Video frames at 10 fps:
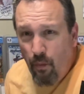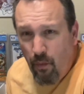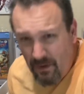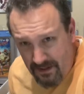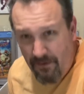
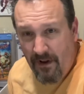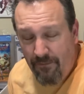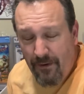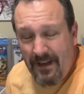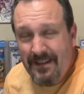What's going on,
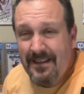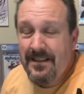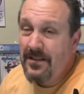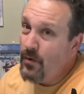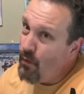
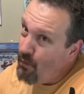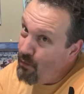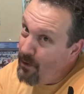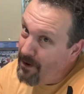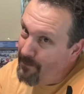friends?
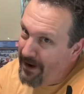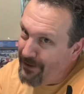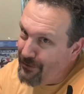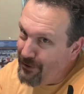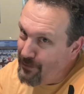Welcome back to
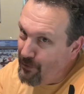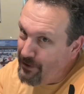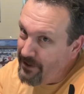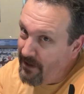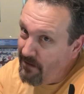the Cheese Boy
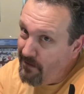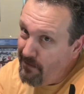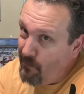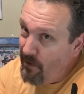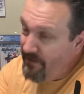channel.
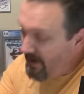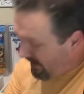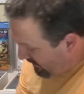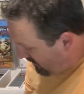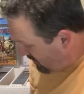We've got
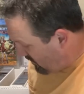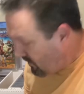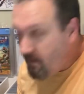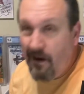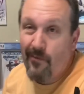
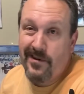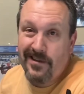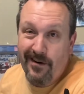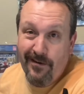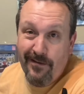uh, a
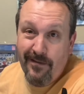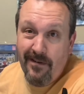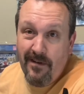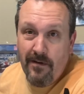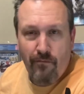
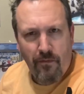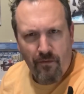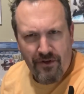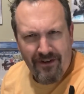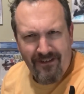return, a
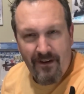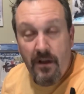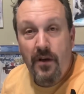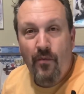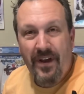return.
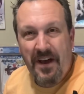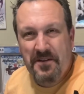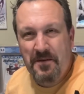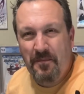We got some